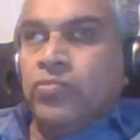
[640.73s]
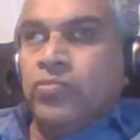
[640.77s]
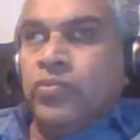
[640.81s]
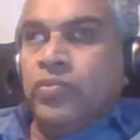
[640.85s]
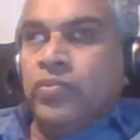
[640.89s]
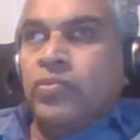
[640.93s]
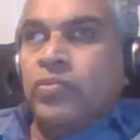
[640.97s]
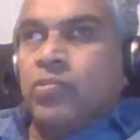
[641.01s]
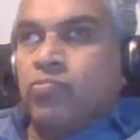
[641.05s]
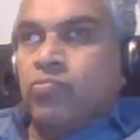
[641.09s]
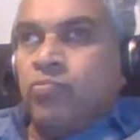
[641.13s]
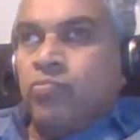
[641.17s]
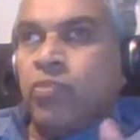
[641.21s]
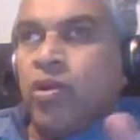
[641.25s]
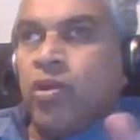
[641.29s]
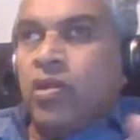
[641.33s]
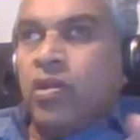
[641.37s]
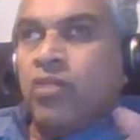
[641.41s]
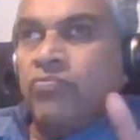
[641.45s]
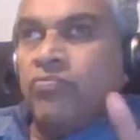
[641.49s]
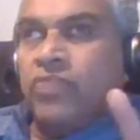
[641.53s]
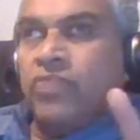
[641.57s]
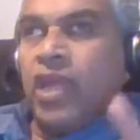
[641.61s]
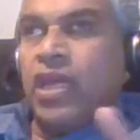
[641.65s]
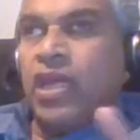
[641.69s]
from the
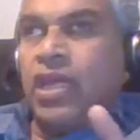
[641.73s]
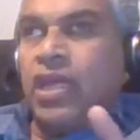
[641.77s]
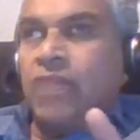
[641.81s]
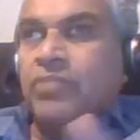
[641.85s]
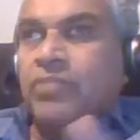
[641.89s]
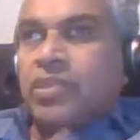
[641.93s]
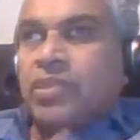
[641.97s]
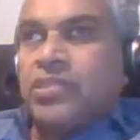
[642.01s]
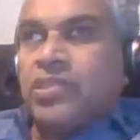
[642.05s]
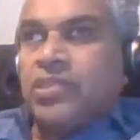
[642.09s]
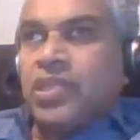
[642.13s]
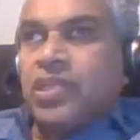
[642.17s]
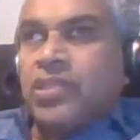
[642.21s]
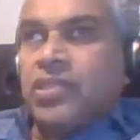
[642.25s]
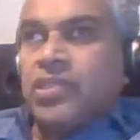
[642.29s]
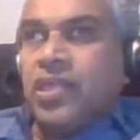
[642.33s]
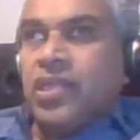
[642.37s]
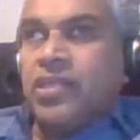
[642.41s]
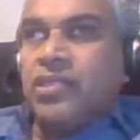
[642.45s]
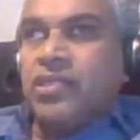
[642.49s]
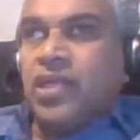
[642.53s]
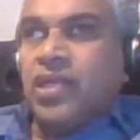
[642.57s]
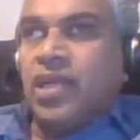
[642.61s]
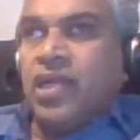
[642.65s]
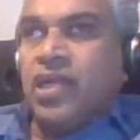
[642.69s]
point of dynamics, things
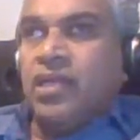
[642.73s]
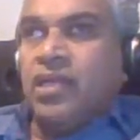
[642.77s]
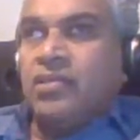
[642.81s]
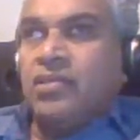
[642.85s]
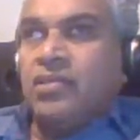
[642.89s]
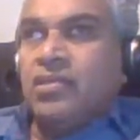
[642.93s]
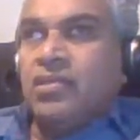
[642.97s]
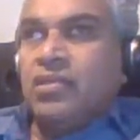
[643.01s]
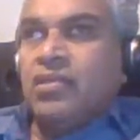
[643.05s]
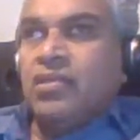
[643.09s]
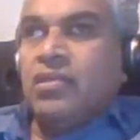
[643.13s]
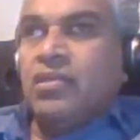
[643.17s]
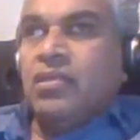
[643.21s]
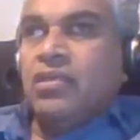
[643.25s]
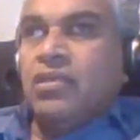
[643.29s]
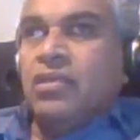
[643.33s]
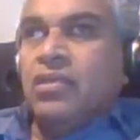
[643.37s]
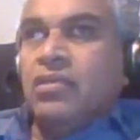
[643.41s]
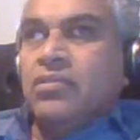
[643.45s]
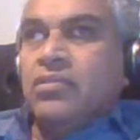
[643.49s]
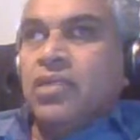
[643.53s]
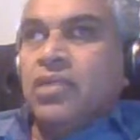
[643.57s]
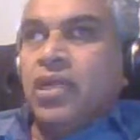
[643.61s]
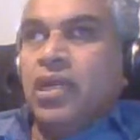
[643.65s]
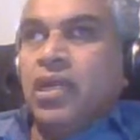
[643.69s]
like that,
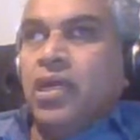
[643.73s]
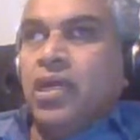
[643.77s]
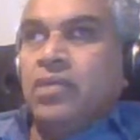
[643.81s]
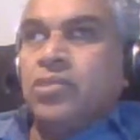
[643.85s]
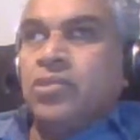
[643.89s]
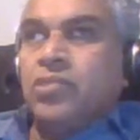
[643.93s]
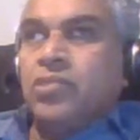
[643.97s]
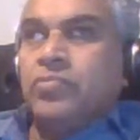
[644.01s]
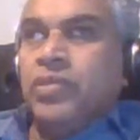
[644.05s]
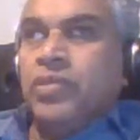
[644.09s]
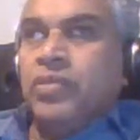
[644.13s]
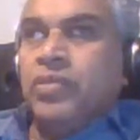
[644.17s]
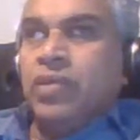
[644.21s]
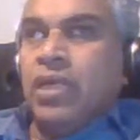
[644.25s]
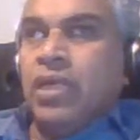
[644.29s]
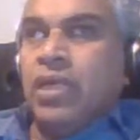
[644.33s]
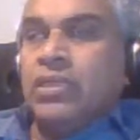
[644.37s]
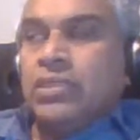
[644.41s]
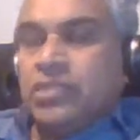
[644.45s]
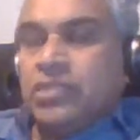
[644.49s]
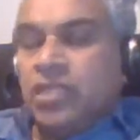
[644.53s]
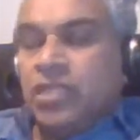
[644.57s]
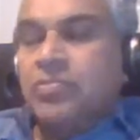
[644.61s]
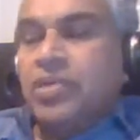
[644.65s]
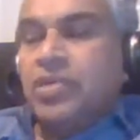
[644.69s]
there has to be, and
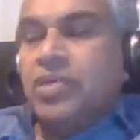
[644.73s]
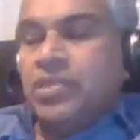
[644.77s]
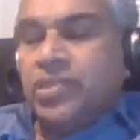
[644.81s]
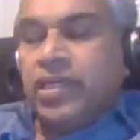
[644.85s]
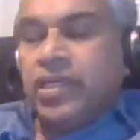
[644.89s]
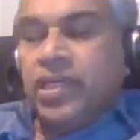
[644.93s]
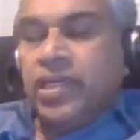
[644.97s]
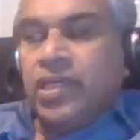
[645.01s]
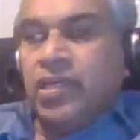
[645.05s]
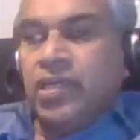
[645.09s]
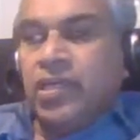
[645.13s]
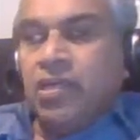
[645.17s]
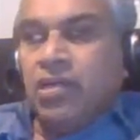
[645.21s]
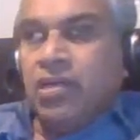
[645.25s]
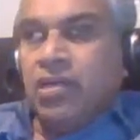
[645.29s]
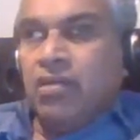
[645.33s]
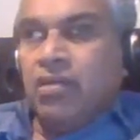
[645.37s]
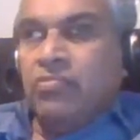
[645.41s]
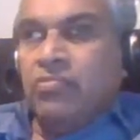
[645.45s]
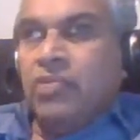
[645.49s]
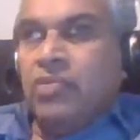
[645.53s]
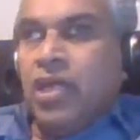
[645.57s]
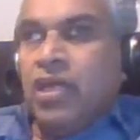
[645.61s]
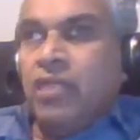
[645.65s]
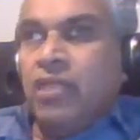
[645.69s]
the symmetry
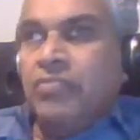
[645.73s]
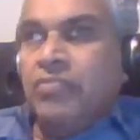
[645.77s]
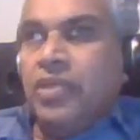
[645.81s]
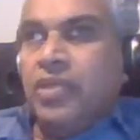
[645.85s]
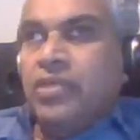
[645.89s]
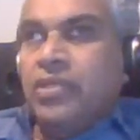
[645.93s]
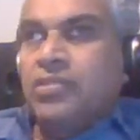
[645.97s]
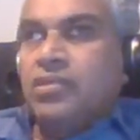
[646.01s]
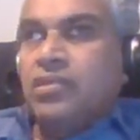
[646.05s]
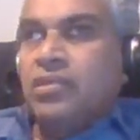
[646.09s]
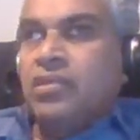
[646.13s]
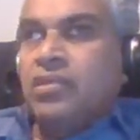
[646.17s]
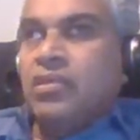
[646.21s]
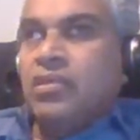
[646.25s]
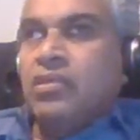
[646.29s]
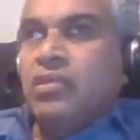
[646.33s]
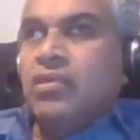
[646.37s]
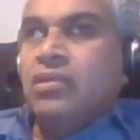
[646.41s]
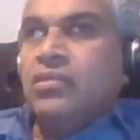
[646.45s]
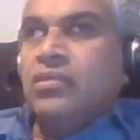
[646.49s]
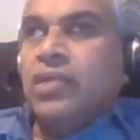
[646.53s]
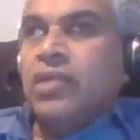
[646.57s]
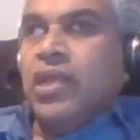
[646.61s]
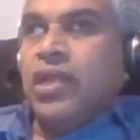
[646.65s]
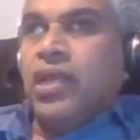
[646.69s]
dynamics,
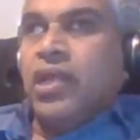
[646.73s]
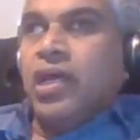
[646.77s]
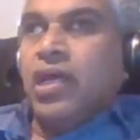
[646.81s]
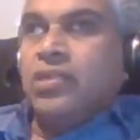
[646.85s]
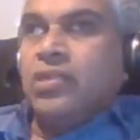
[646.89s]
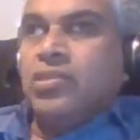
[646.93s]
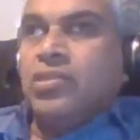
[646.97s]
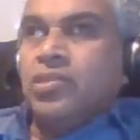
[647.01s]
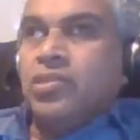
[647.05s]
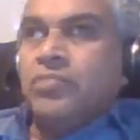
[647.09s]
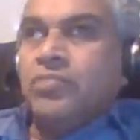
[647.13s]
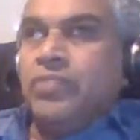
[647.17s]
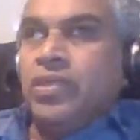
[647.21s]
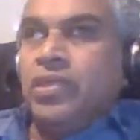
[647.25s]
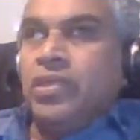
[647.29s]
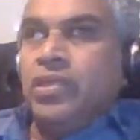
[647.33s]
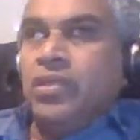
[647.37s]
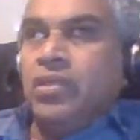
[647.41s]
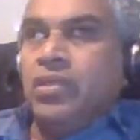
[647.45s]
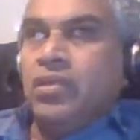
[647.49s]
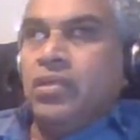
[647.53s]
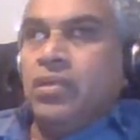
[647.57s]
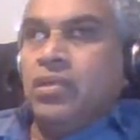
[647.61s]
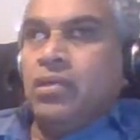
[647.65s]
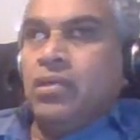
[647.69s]
there has to
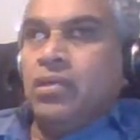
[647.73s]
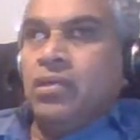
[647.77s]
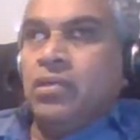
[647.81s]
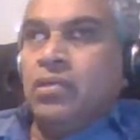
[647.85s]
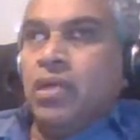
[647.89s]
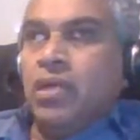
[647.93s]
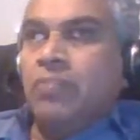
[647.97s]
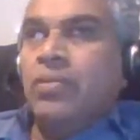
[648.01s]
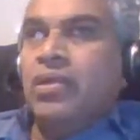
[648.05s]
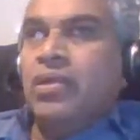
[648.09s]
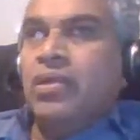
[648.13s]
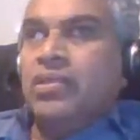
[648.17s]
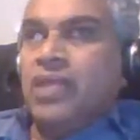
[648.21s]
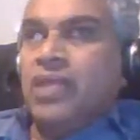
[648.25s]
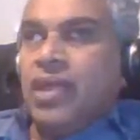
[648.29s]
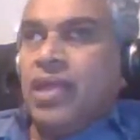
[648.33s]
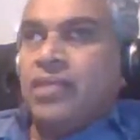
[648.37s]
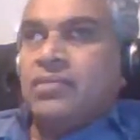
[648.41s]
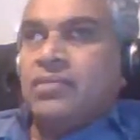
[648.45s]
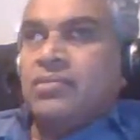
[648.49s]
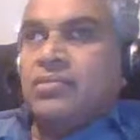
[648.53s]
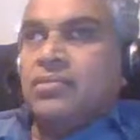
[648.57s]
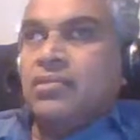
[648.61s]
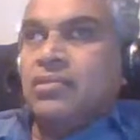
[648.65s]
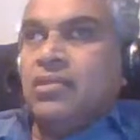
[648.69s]
be double that,
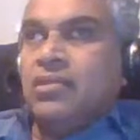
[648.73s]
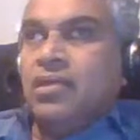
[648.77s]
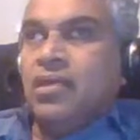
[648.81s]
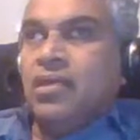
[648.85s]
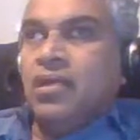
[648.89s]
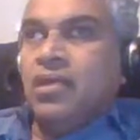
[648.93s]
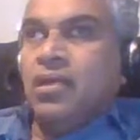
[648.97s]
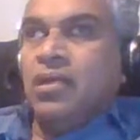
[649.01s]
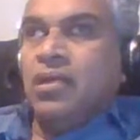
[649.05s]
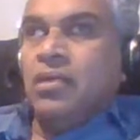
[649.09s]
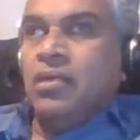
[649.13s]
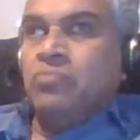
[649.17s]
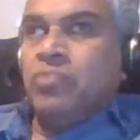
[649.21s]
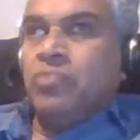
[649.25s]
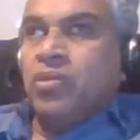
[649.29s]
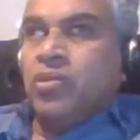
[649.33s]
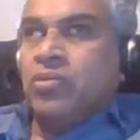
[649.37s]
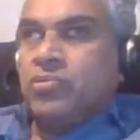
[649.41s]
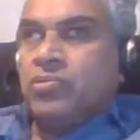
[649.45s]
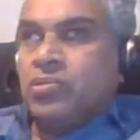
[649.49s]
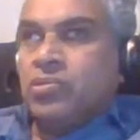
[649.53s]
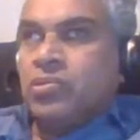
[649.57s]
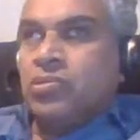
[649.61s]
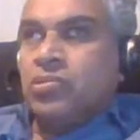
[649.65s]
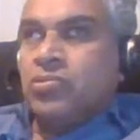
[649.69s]

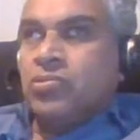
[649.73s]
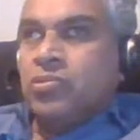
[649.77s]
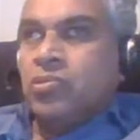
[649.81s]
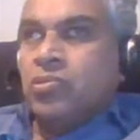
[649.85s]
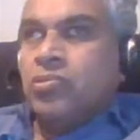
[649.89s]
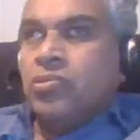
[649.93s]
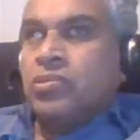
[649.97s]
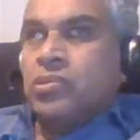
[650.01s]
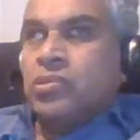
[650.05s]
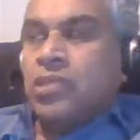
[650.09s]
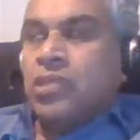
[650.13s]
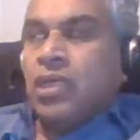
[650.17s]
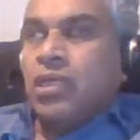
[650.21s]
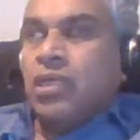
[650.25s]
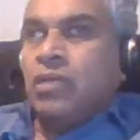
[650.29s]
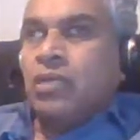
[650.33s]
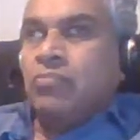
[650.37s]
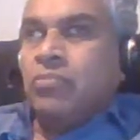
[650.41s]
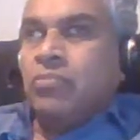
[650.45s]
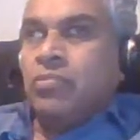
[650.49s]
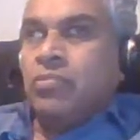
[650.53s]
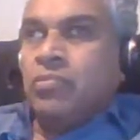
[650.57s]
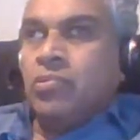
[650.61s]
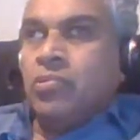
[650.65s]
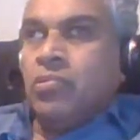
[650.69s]
because those are
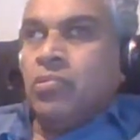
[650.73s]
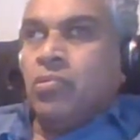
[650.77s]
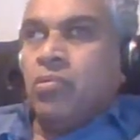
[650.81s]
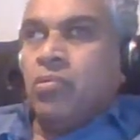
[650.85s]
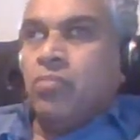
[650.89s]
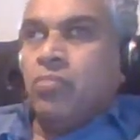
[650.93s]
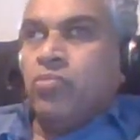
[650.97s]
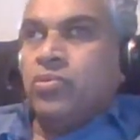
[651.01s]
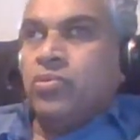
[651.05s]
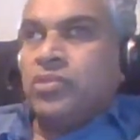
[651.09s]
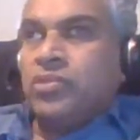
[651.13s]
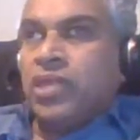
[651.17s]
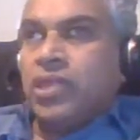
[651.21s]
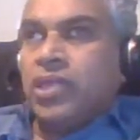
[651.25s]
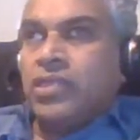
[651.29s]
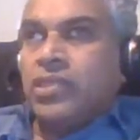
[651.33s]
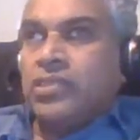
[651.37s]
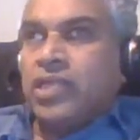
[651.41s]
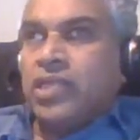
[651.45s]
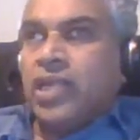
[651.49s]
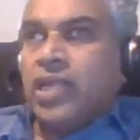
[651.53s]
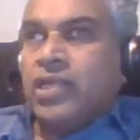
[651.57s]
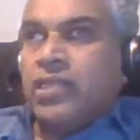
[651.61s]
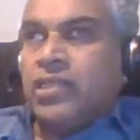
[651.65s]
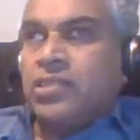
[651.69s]
almost like
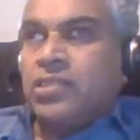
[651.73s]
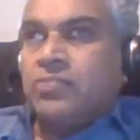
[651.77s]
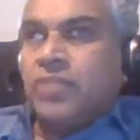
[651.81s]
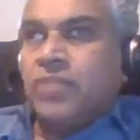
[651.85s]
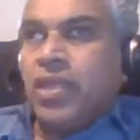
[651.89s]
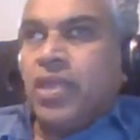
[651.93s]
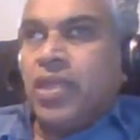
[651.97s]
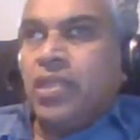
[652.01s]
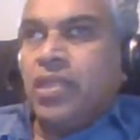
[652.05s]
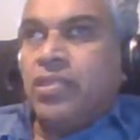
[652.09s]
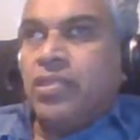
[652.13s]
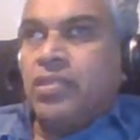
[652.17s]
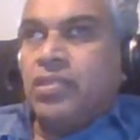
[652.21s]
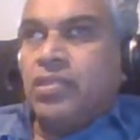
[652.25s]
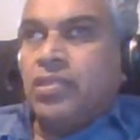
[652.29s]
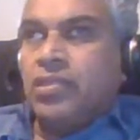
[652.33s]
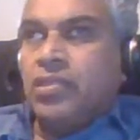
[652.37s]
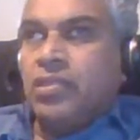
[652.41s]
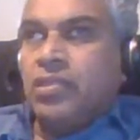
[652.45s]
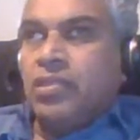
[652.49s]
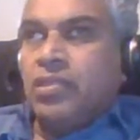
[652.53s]
static space.